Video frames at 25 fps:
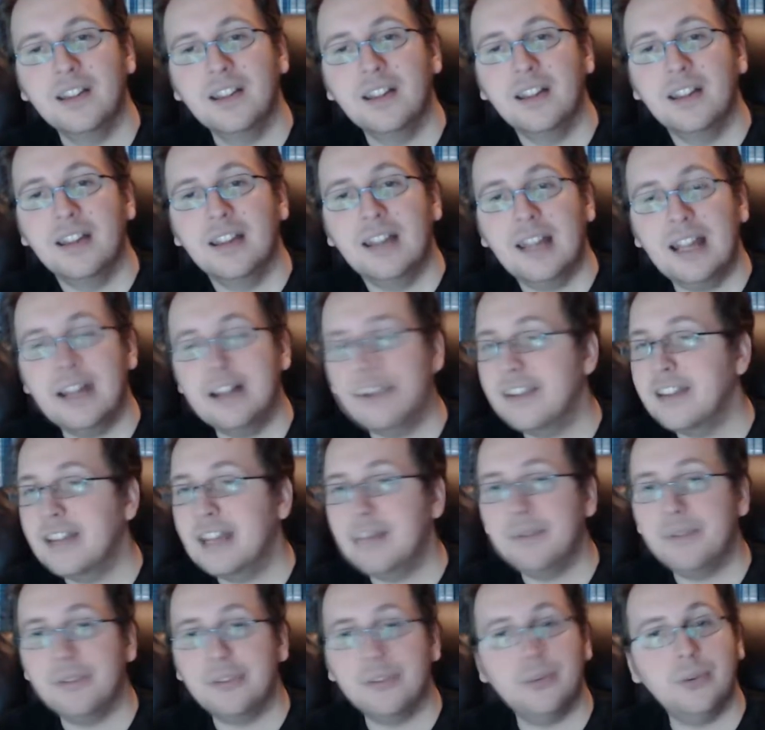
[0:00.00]
that's an
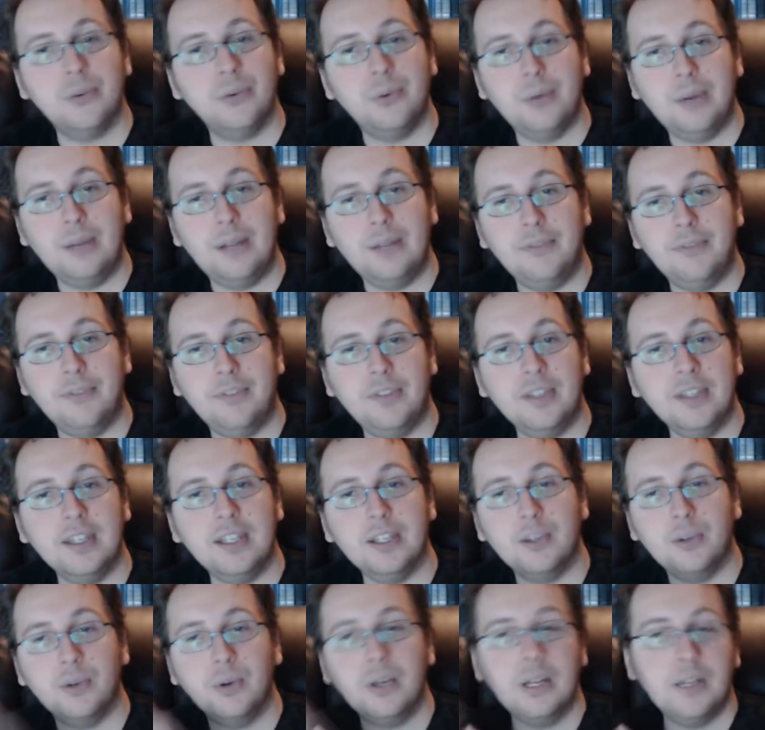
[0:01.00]
episode I've seen
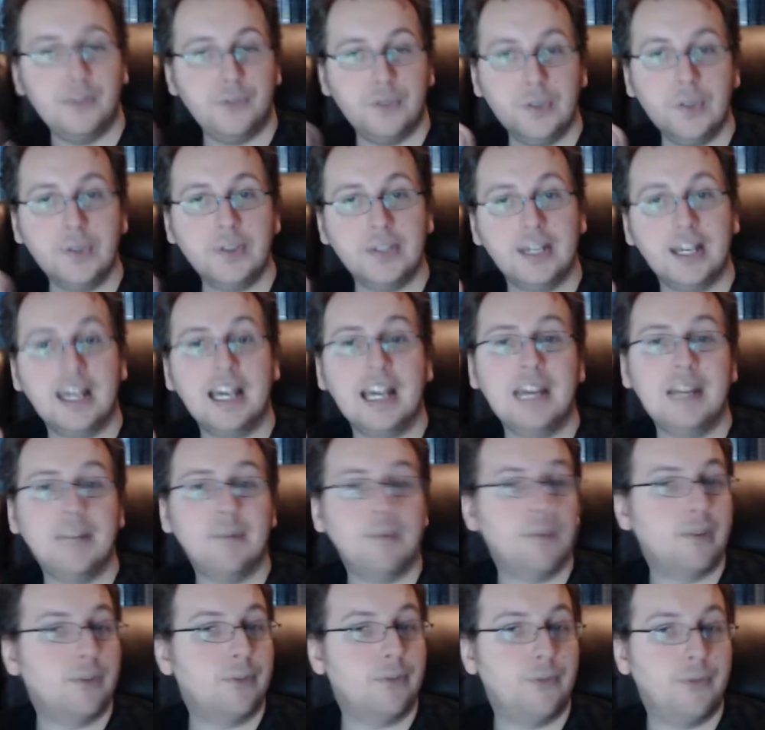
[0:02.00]
quite a few
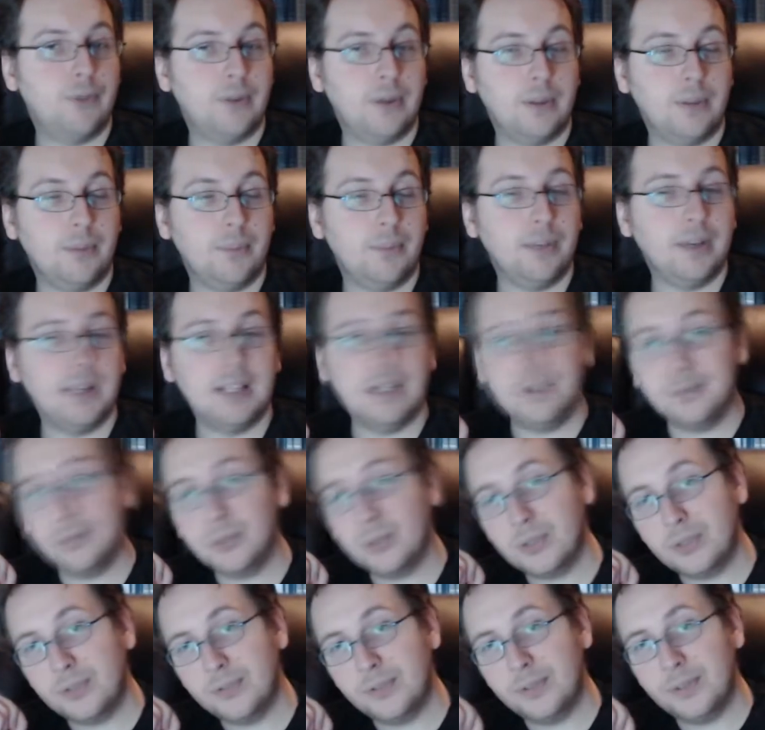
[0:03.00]
times from Mighty
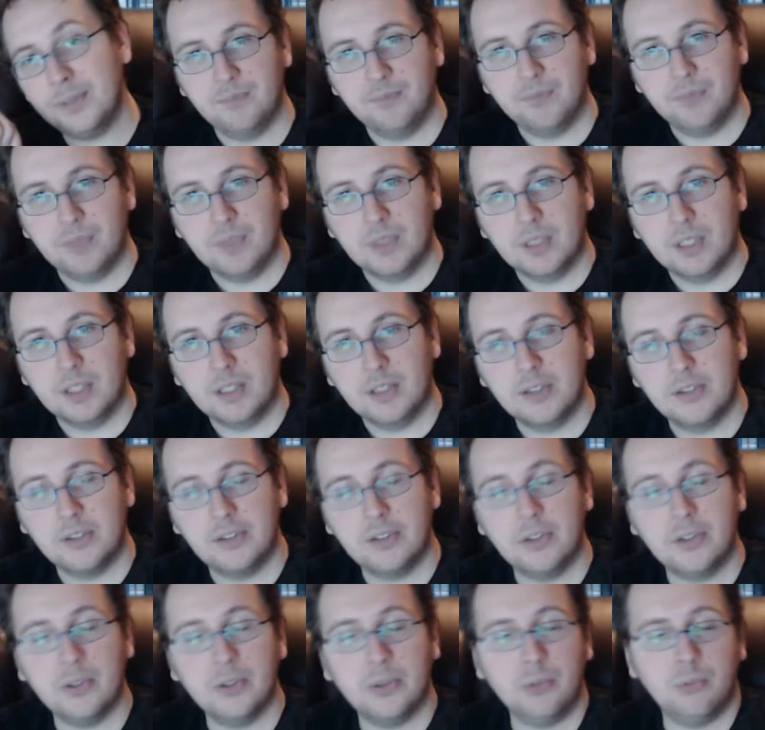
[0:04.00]
Morphin.
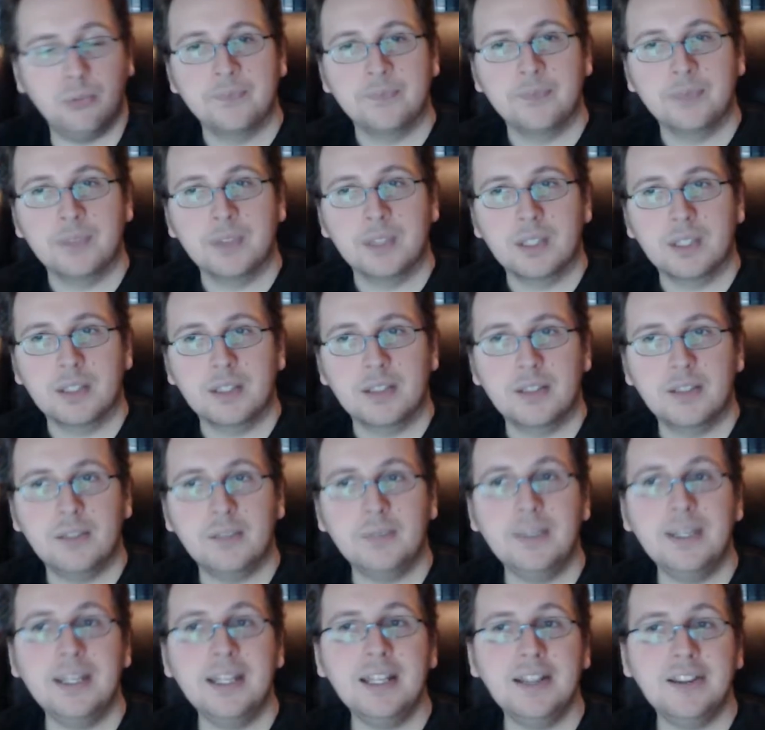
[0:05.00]
So, to
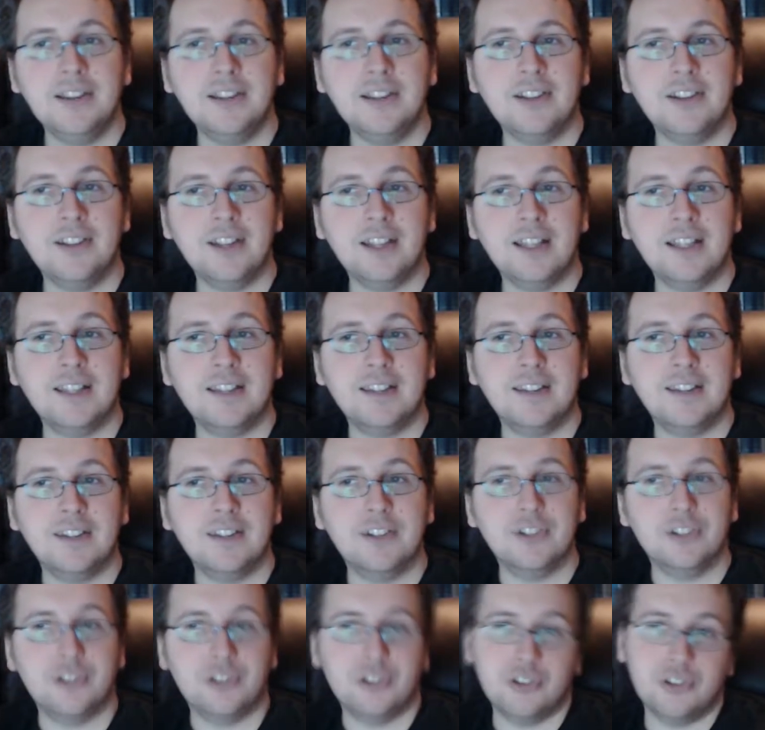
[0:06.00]
me it seems like
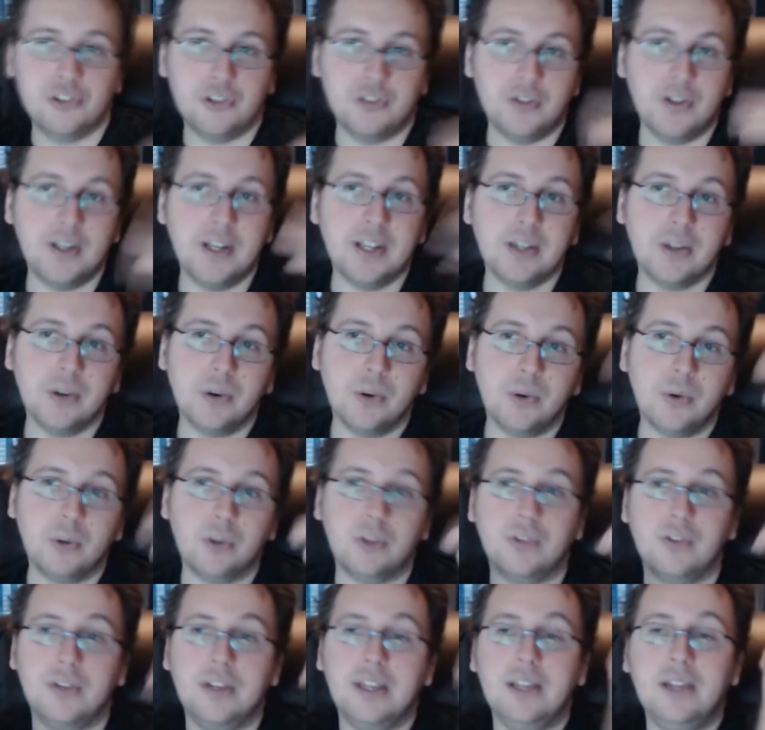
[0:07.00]
they're treading old
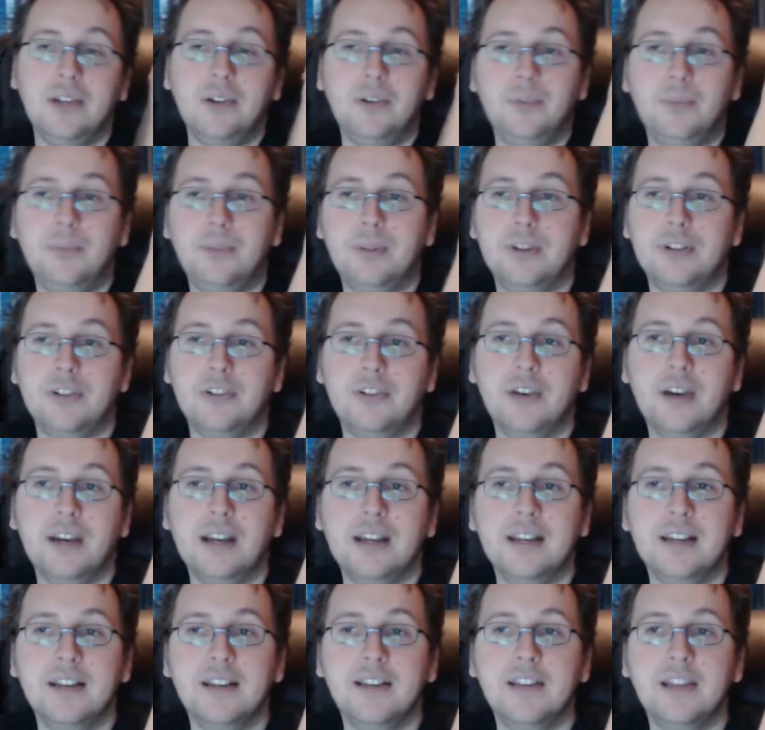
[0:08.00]
ground but
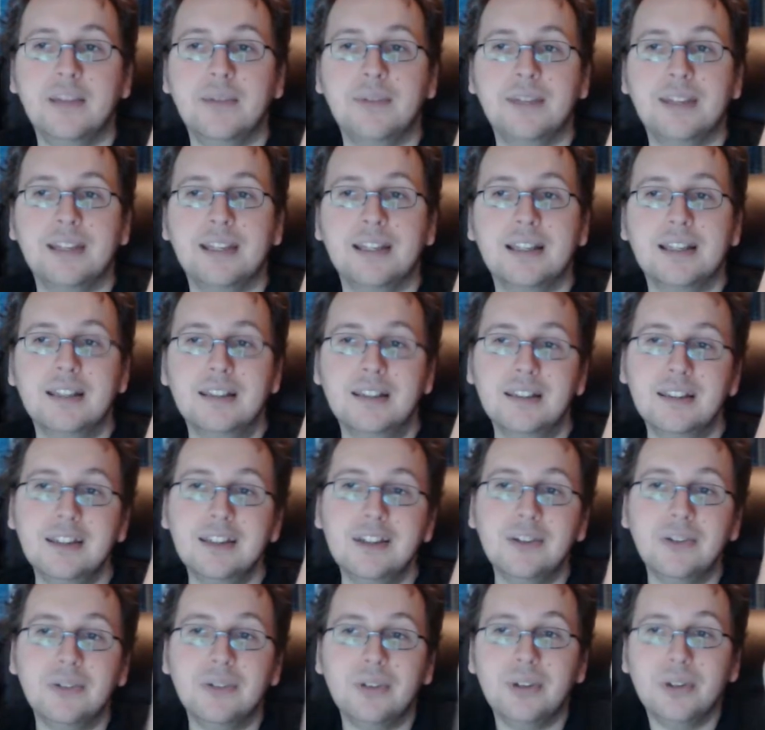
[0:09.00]
trying something a
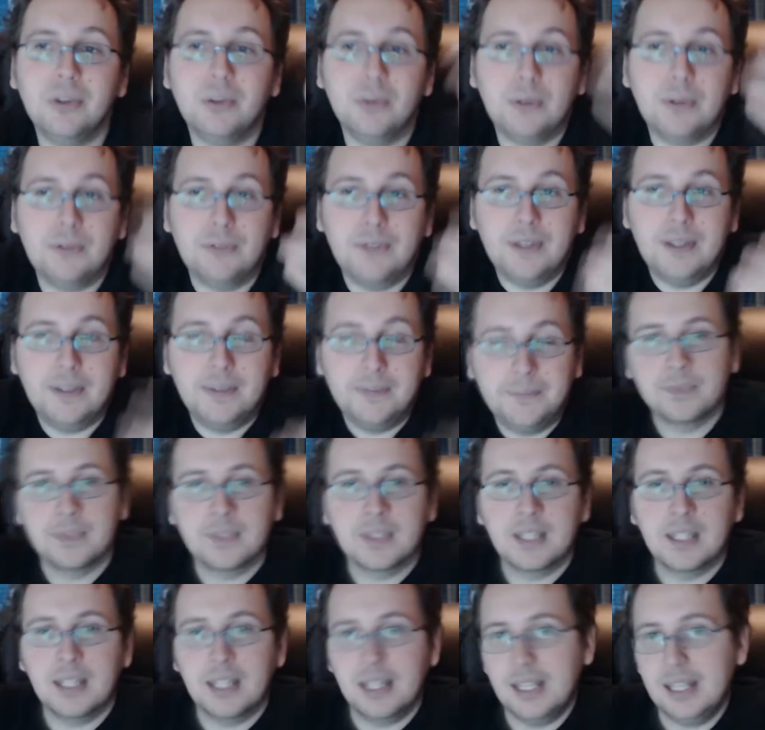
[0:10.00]
little new with it.
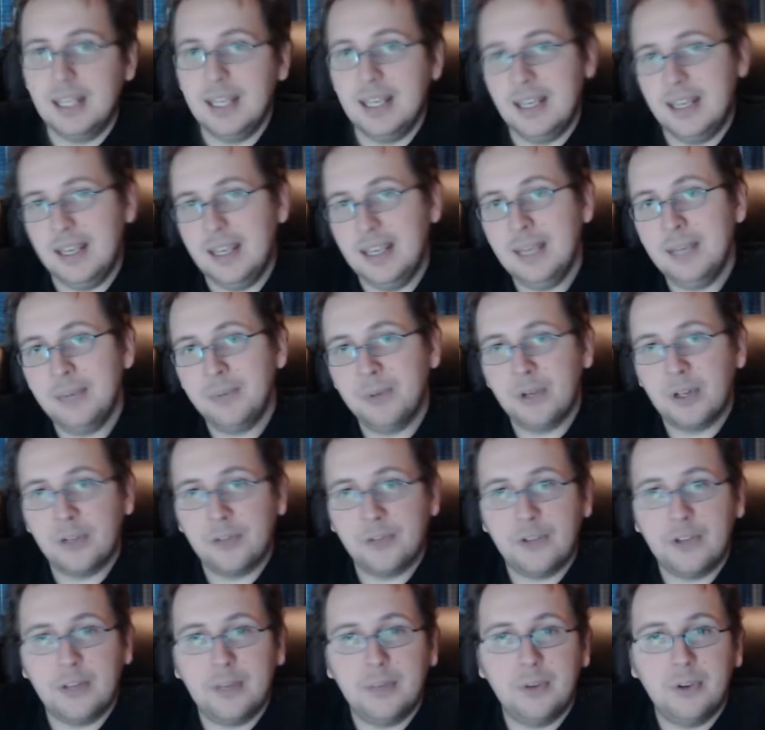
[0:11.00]
It works
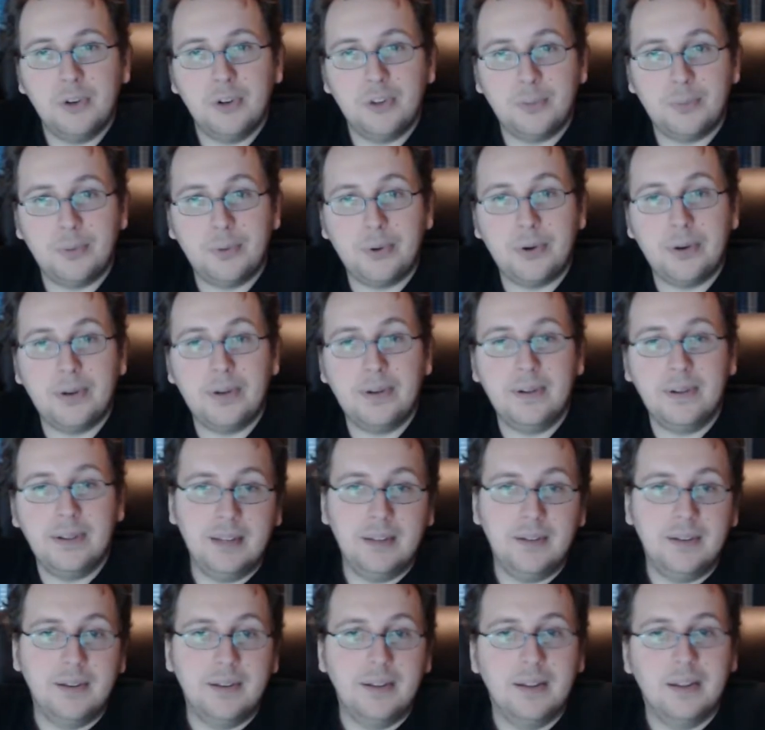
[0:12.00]
for the most part,
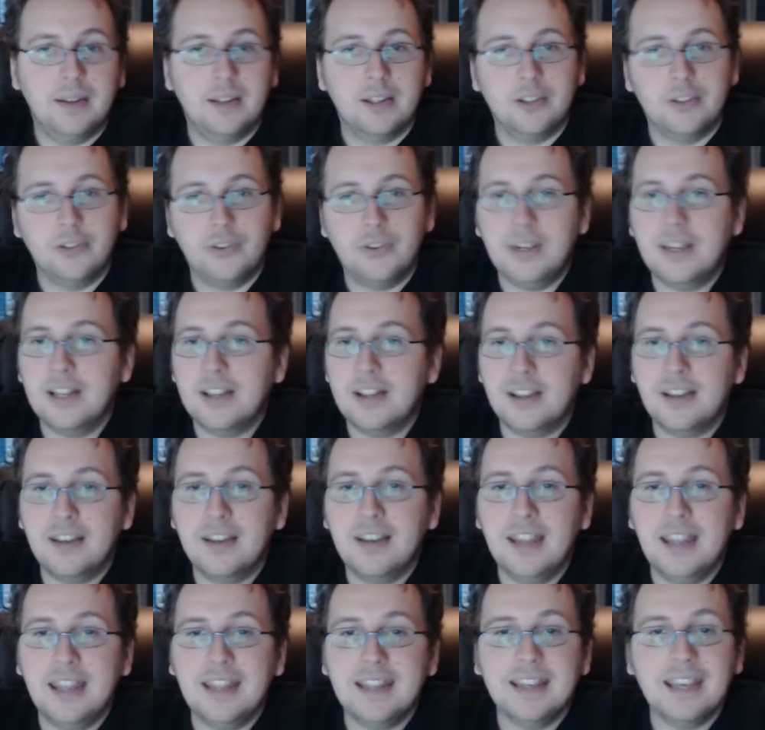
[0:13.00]
creates an
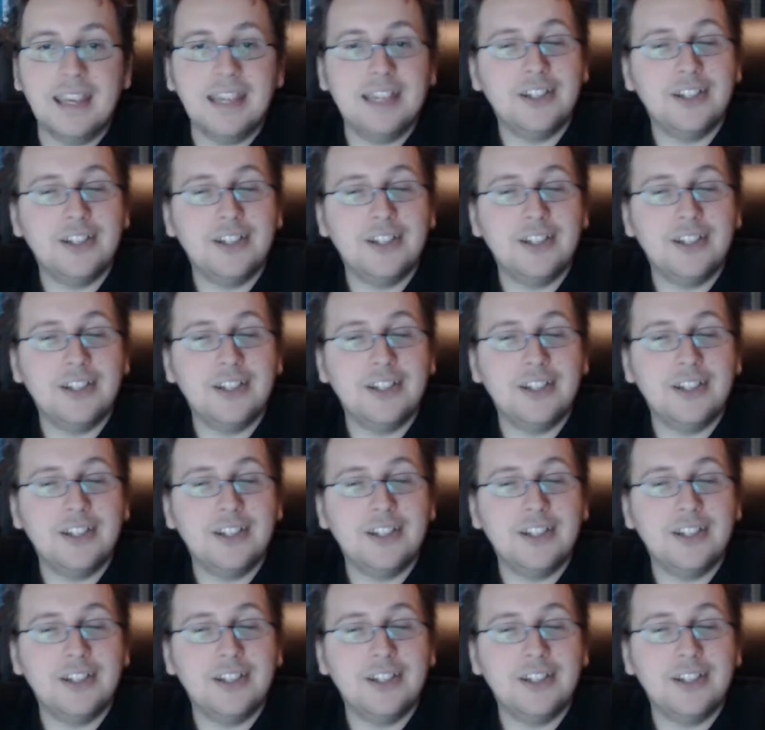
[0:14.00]
engaging